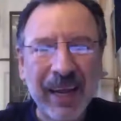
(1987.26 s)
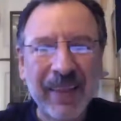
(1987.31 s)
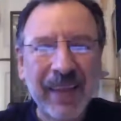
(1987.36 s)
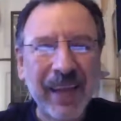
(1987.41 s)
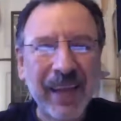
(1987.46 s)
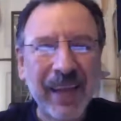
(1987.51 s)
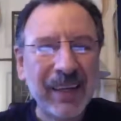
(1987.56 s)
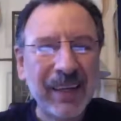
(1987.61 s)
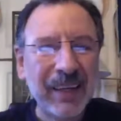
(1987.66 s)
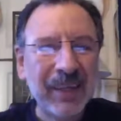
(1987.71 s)

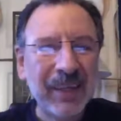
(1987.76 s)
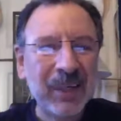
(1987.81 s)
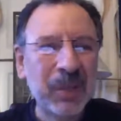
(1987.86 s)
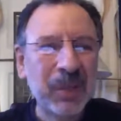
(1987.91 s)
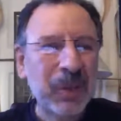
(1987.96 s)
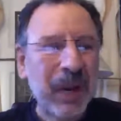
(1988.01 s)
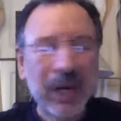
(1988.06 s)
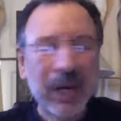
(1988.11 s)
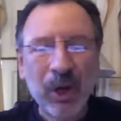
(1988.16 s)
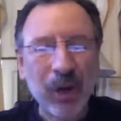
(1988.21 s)
then,
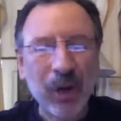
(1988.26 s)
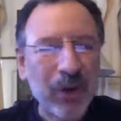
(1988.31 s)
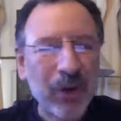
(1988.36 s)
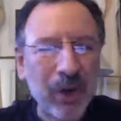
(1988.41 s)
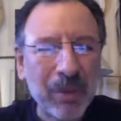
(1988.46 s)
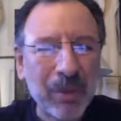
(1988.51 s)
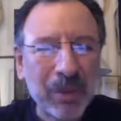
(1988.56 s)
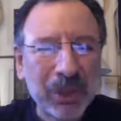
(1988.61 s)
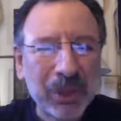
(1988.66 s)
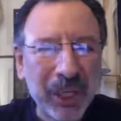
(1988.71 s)
do I know if
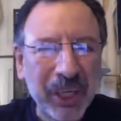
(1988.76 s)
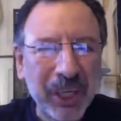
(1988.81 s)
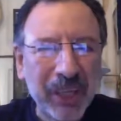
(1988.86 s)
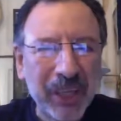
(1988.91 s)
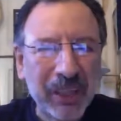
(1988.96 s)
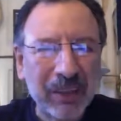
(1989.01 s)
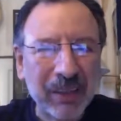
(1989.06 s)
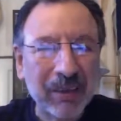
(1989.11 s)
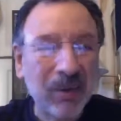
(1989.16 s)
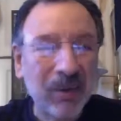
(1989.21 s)
you're a
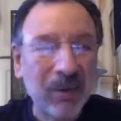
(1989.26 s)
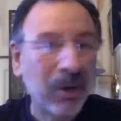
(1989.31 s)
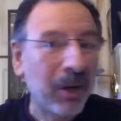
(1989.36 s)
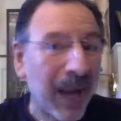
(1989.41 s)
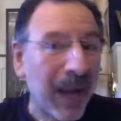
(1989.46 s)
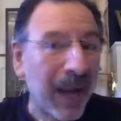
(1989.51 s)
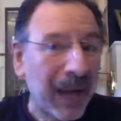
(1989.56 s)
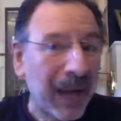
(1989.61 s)
machine or not?